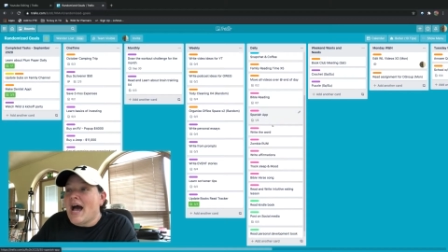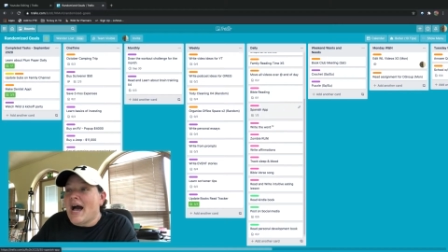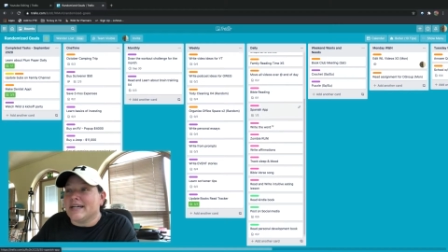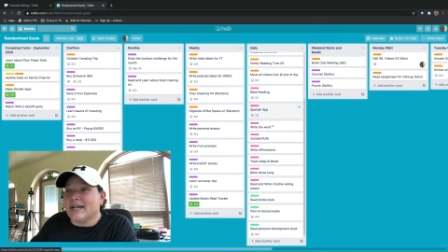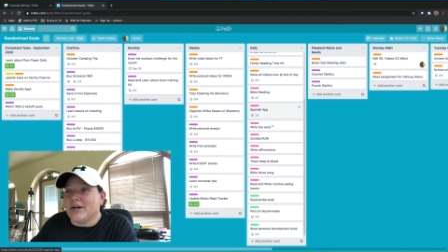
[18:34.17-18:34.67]

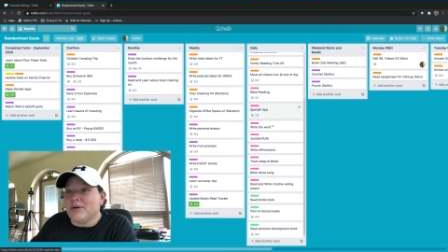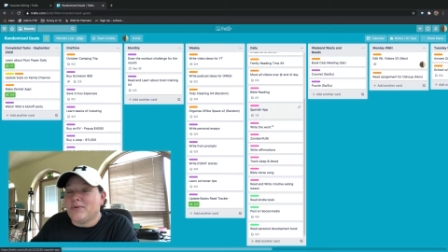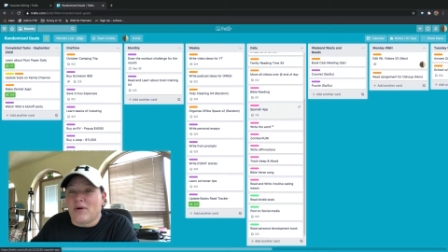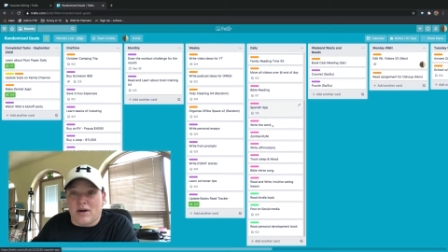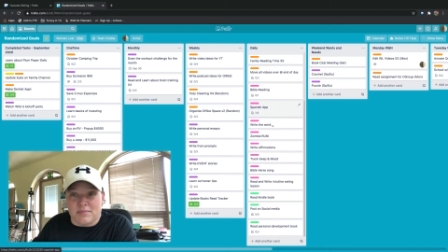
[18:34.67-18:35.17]
I
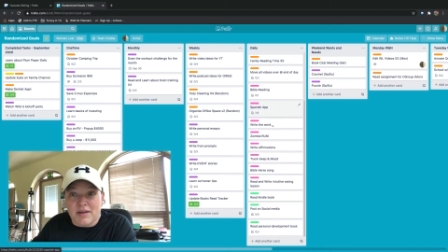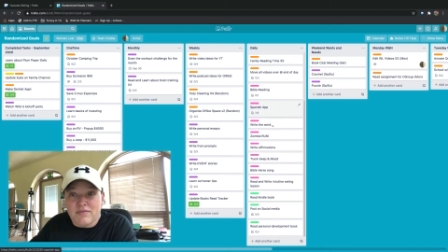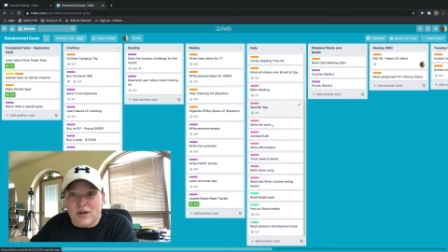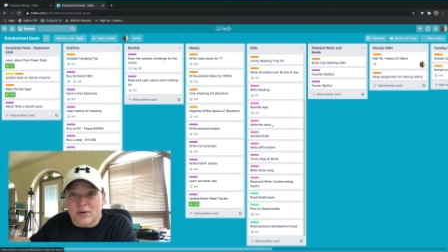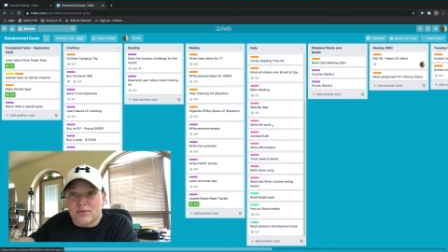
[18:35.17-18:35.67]
go on my
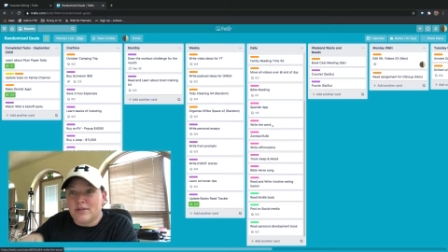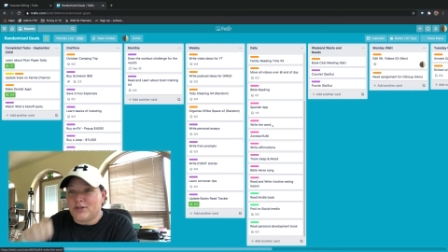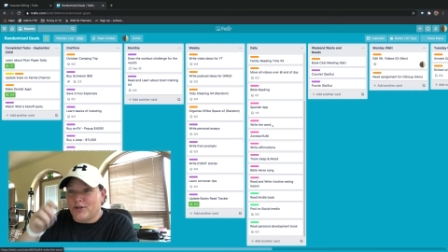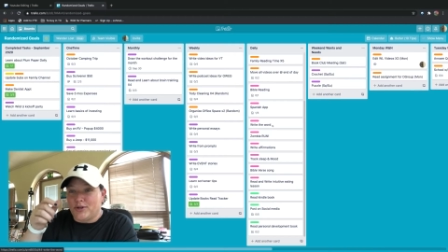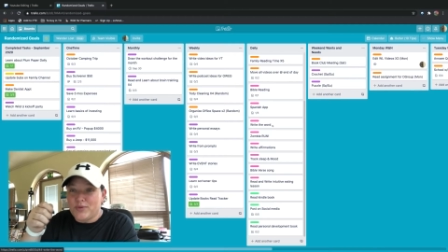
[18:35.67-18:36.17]
phone,
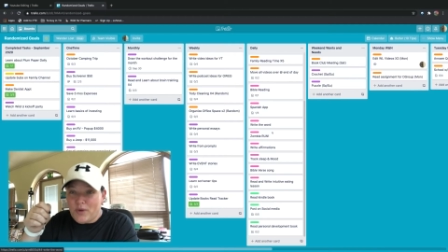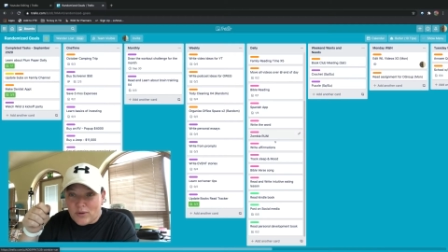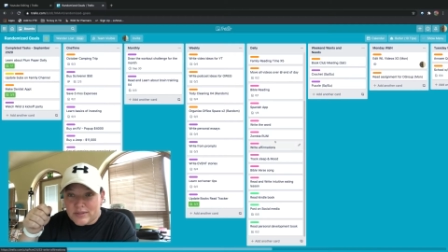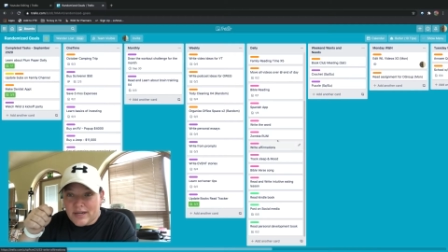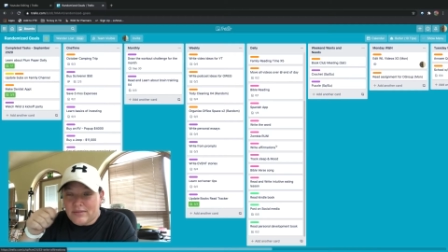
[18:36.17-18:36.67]
you know, you
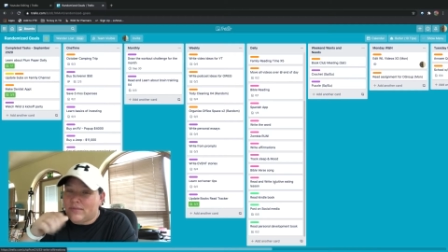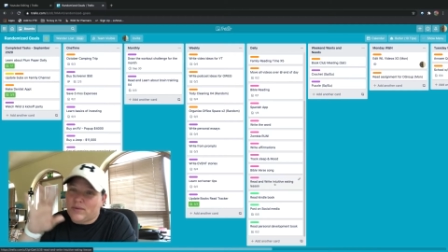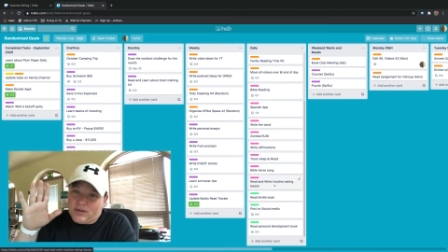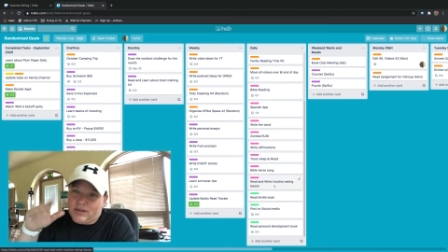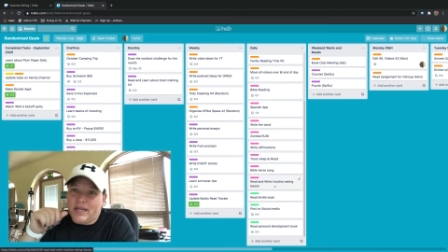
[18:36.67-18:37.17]
hold down,
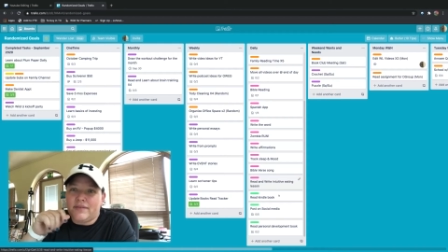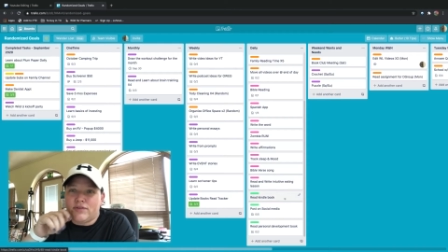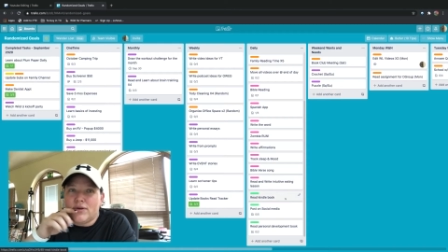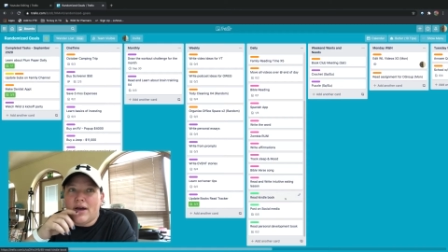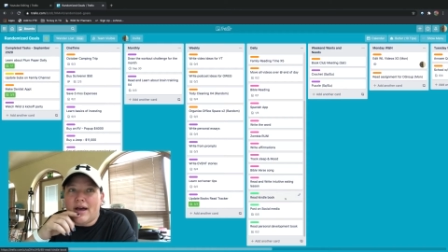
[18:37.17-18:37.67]
well, if
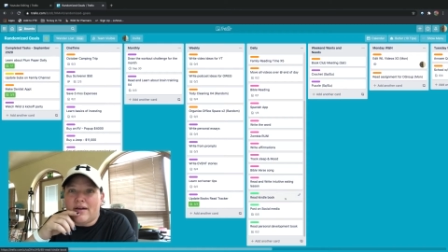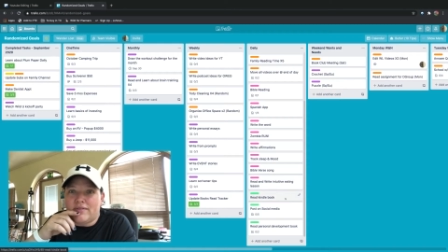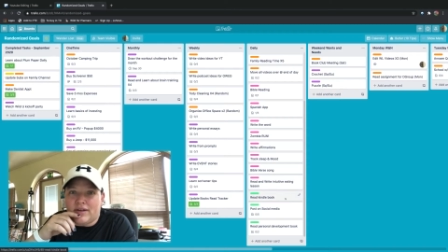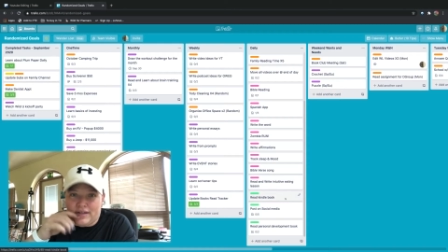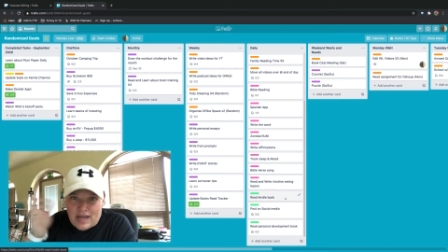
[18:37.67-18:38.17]
you have
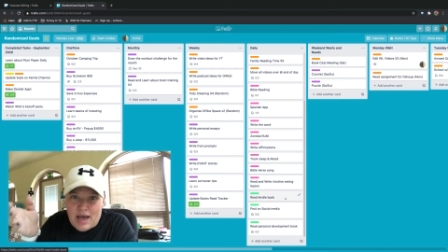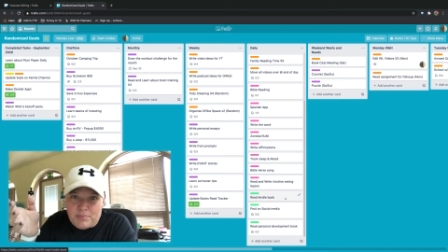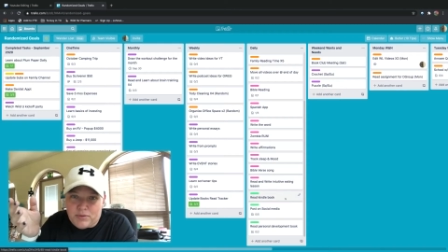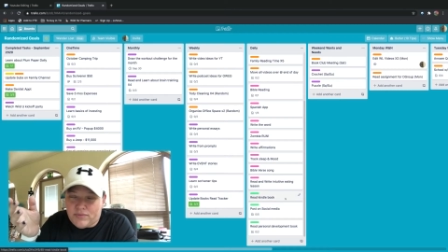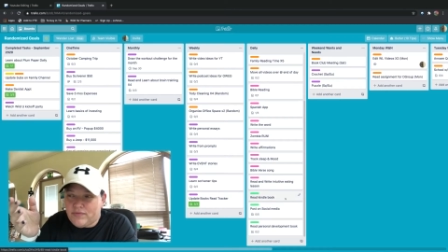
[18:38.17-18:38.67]
an
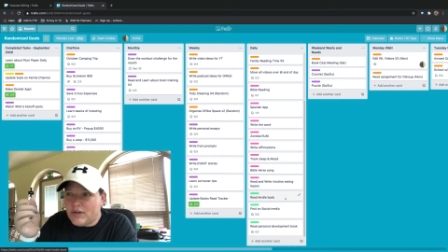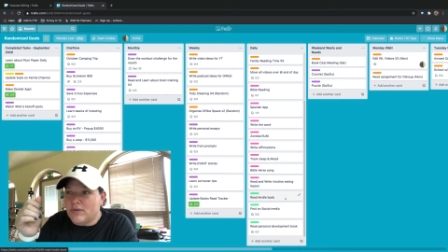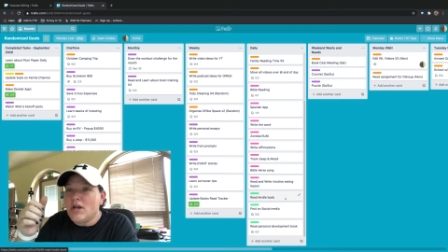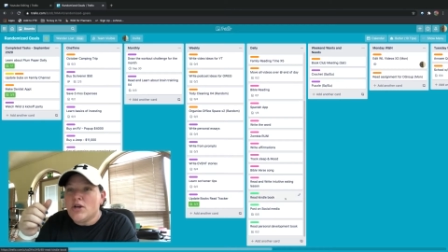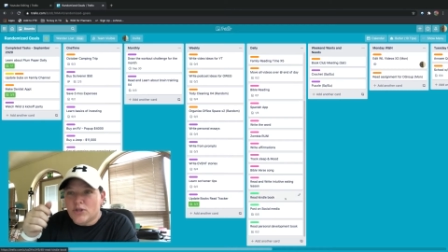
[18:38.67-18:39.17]
Apple
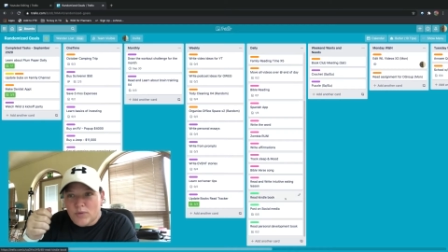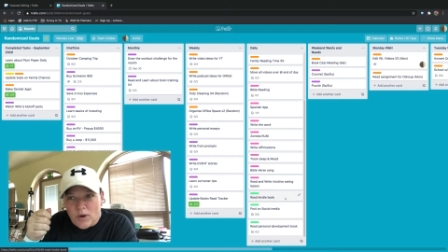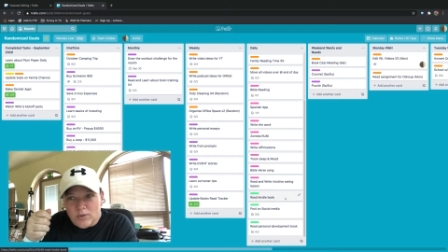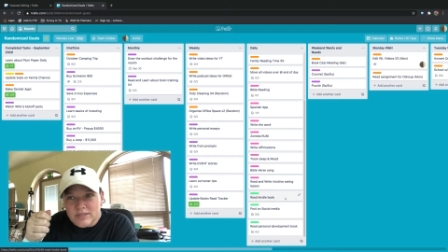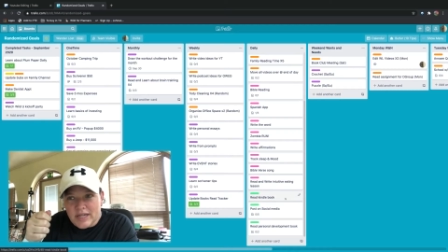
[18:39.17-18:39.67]
phone, you
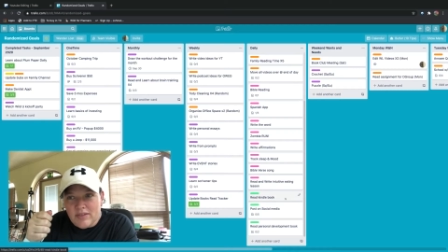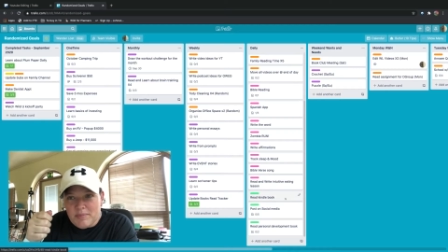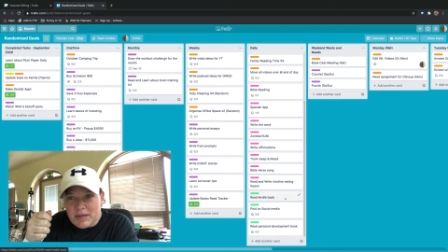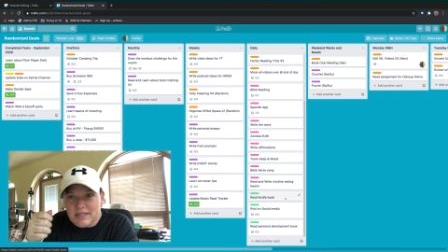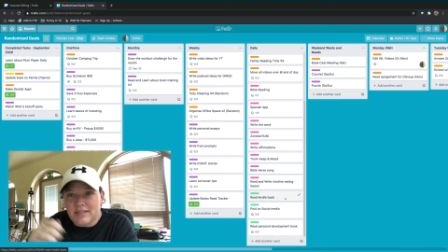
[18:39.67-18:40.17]
hold down the
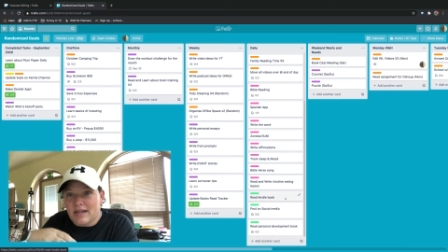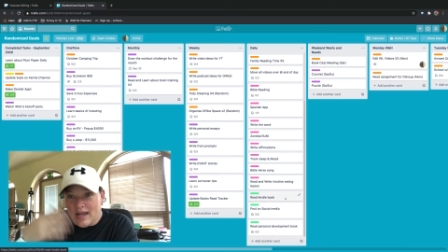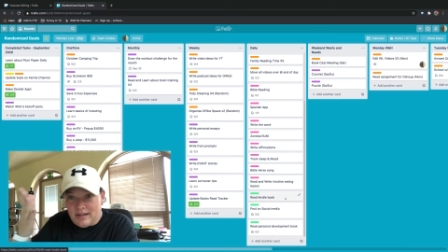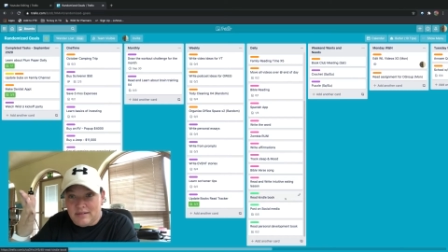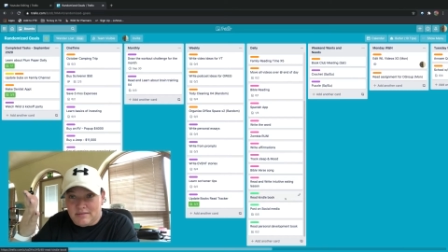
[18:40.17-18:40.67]
button
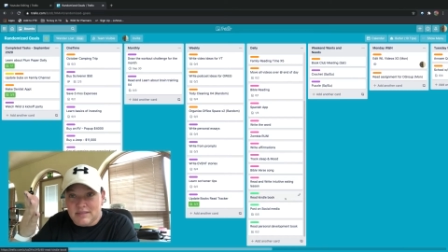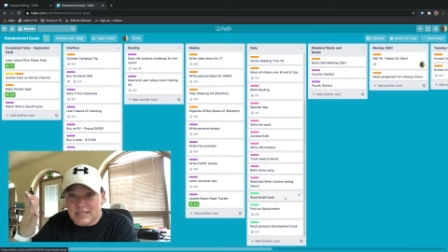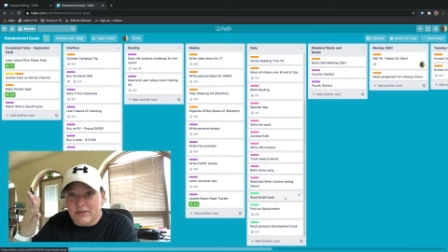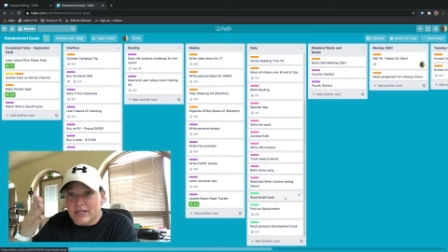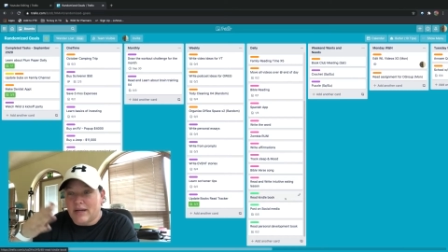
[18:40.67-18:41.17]
and
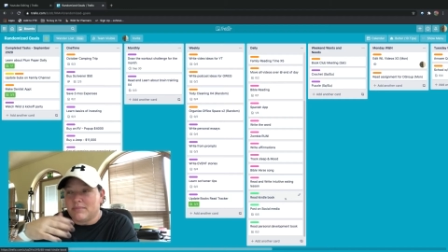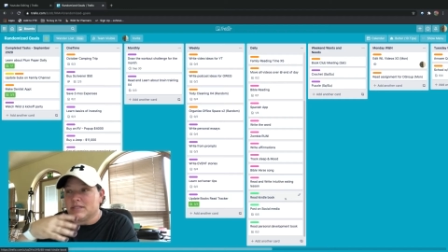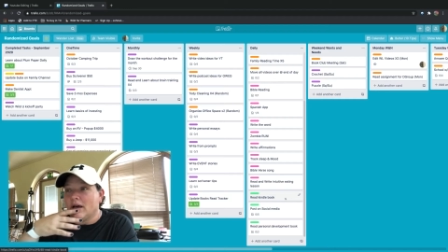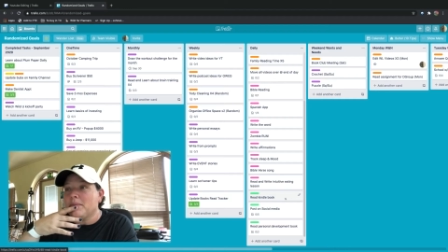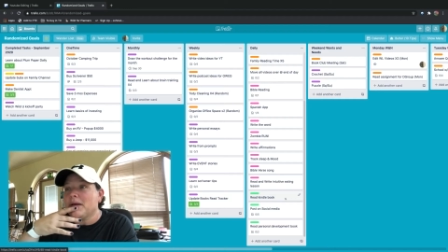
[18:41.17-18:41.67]
Siri comes
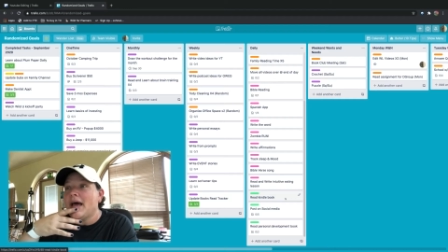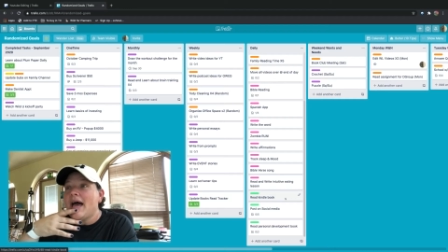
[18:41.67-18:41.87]
up,